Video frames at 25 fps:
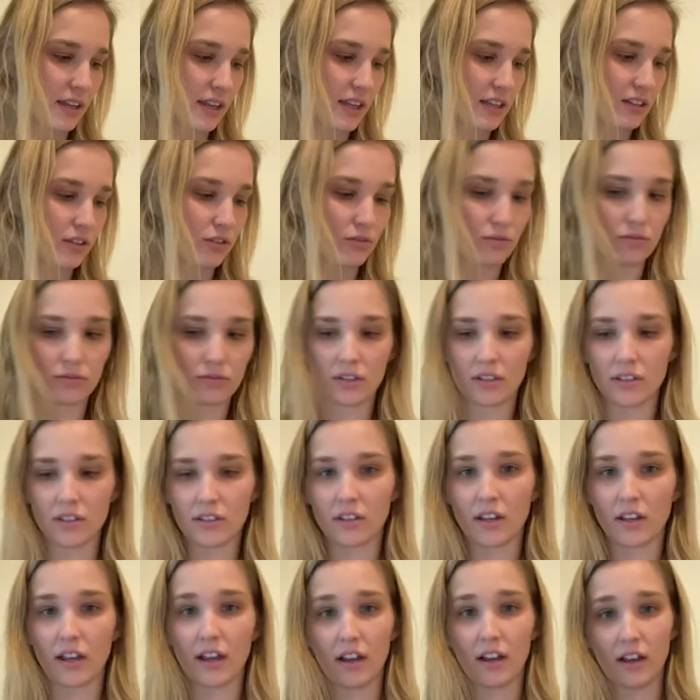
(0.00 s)
and use
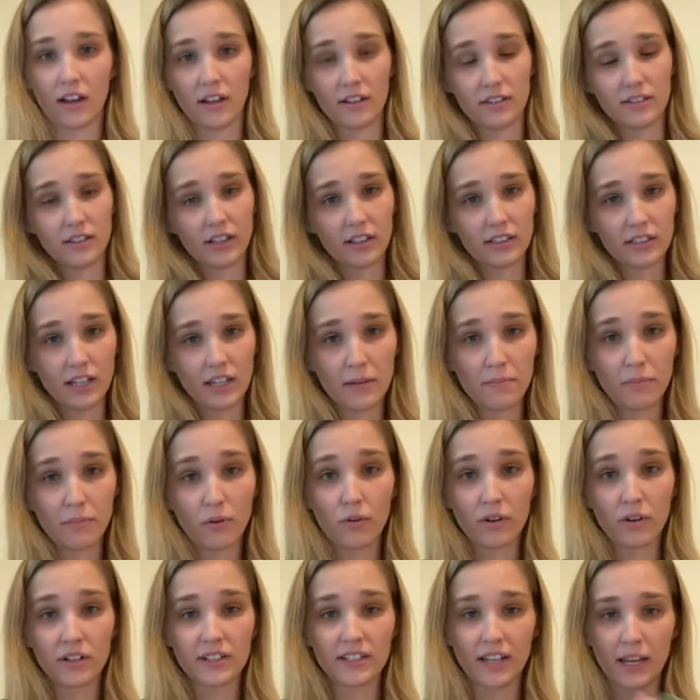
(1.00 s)
uh, duct tape
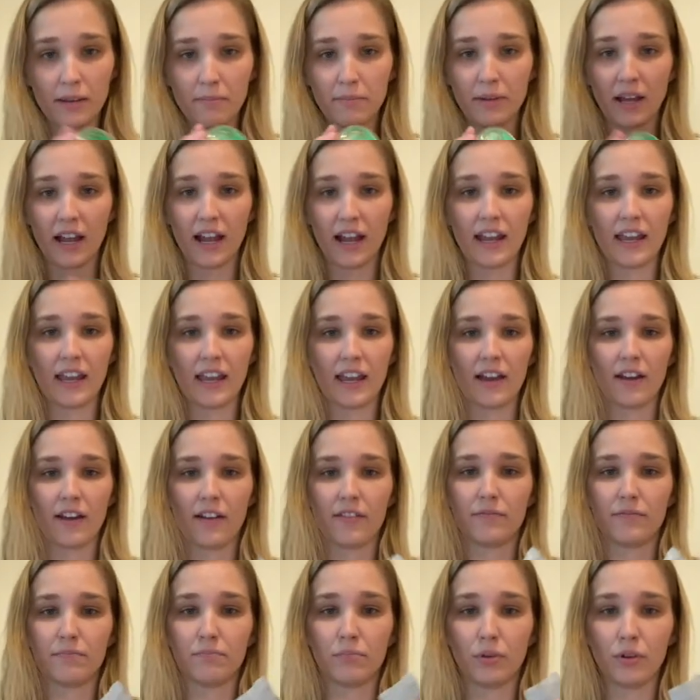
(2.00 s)
or tape. I
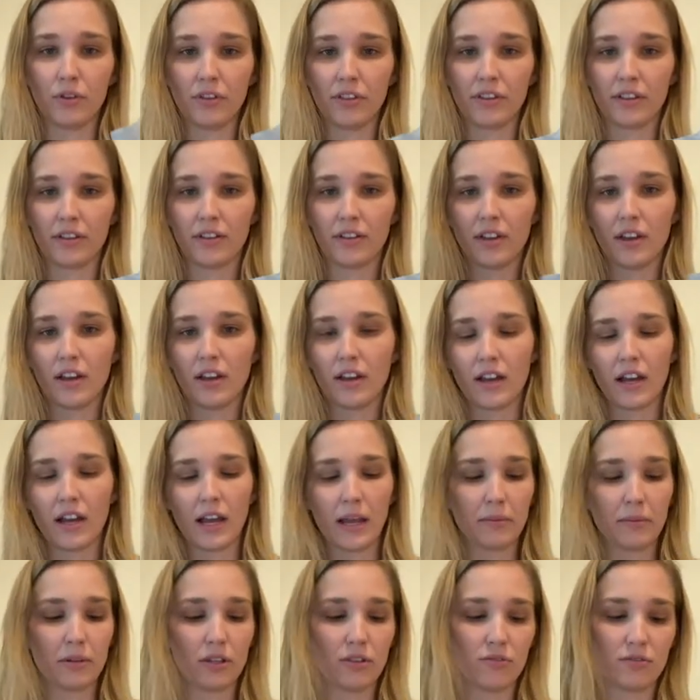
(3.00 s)
have both
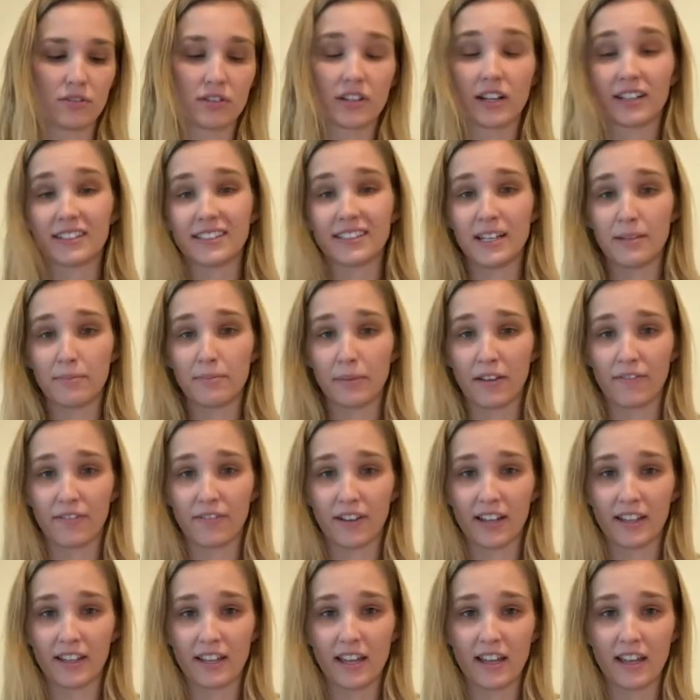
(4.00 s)
I'm going to use duct tape. I
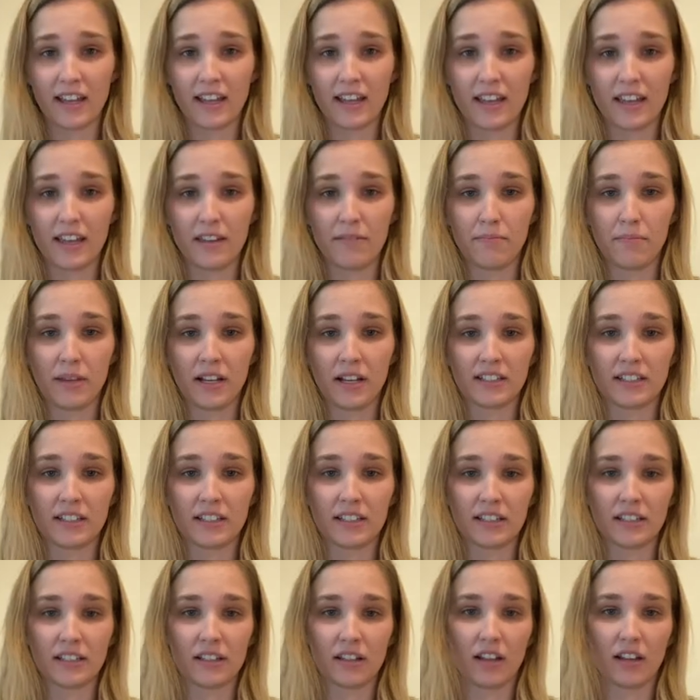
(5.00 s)
find that it makes
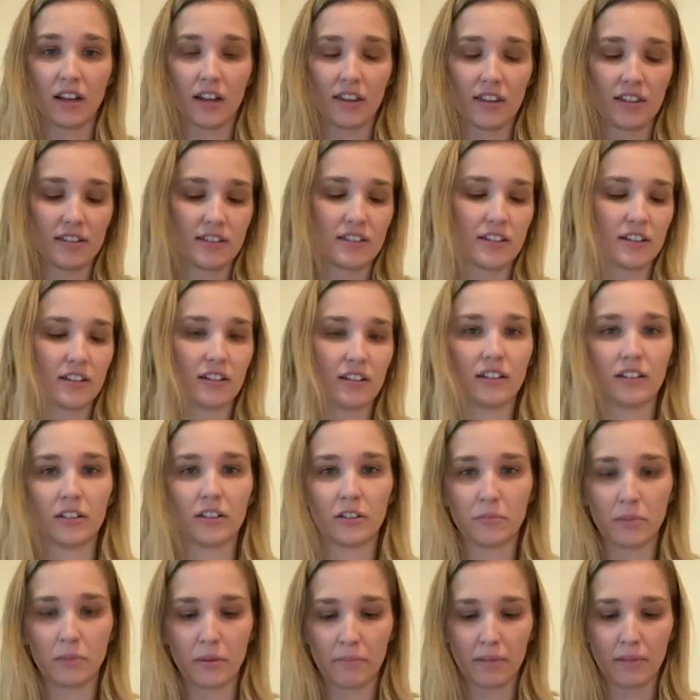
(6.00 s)
it uh, the seal a
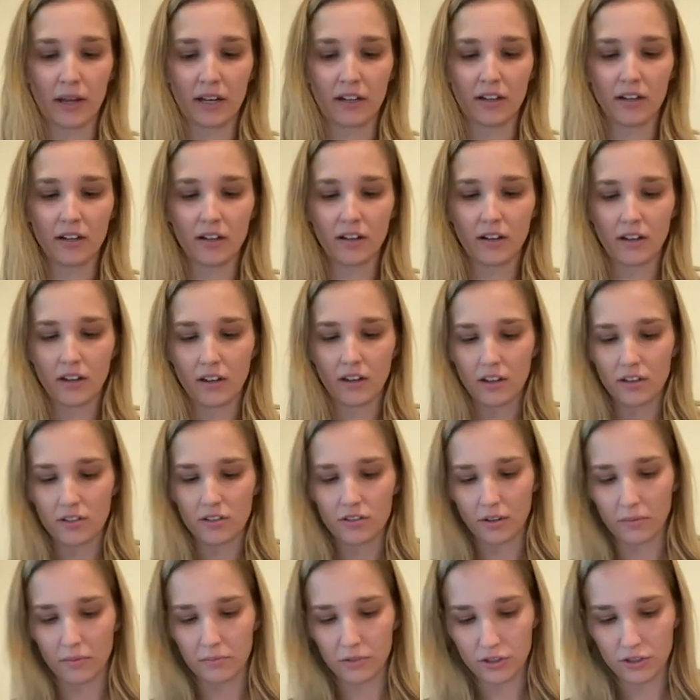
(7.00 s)
little bit better.
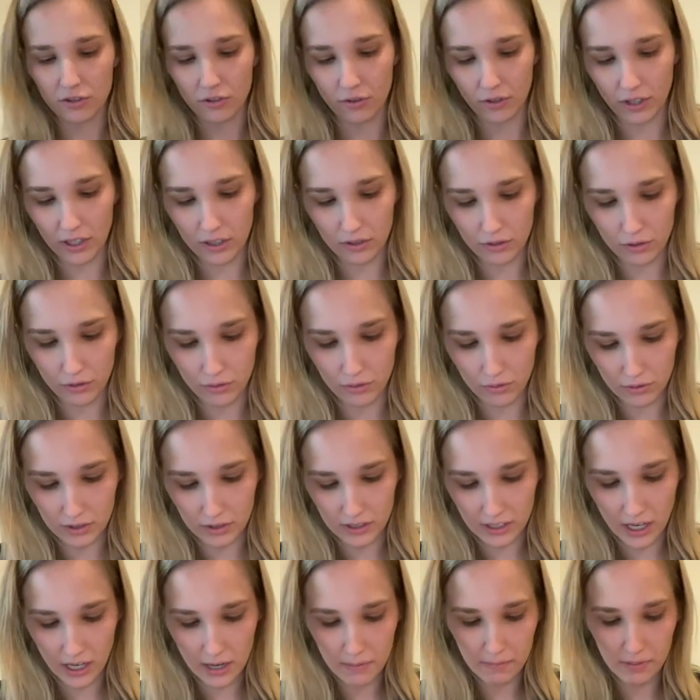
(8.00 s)
So I'm just going to
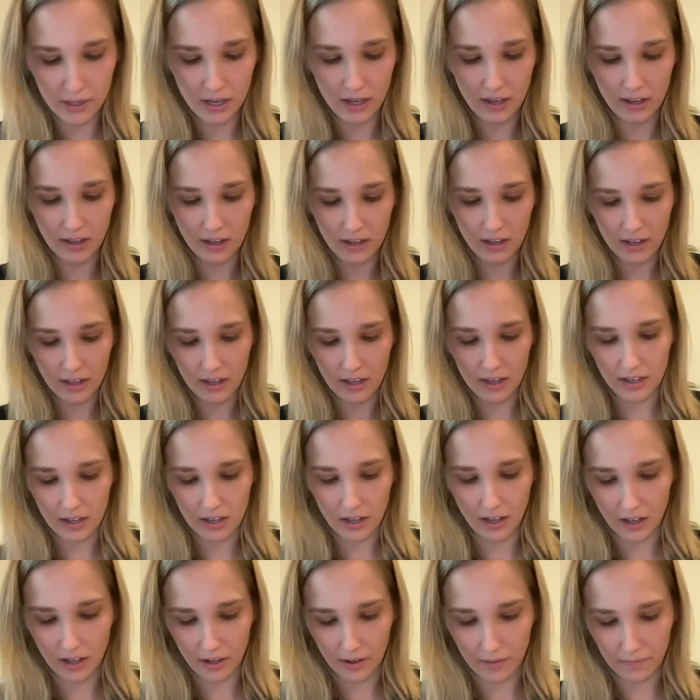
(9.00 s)
tape
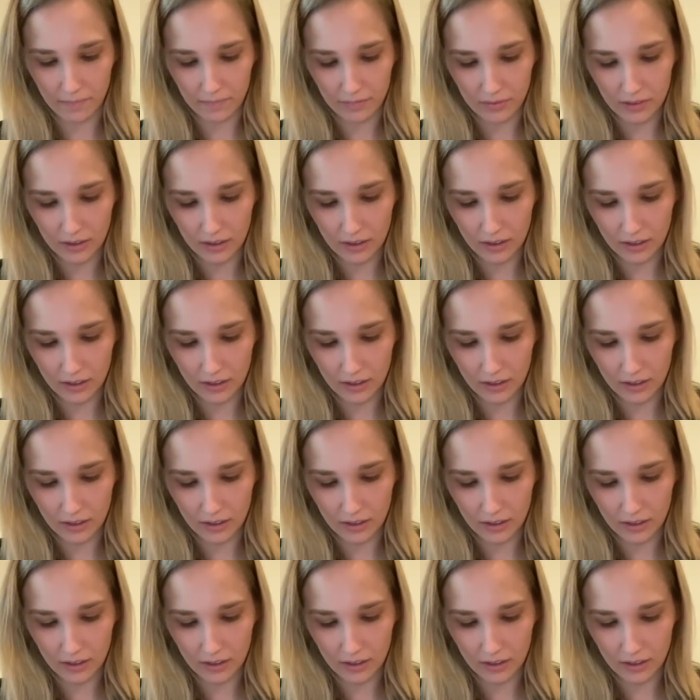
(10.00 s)
um,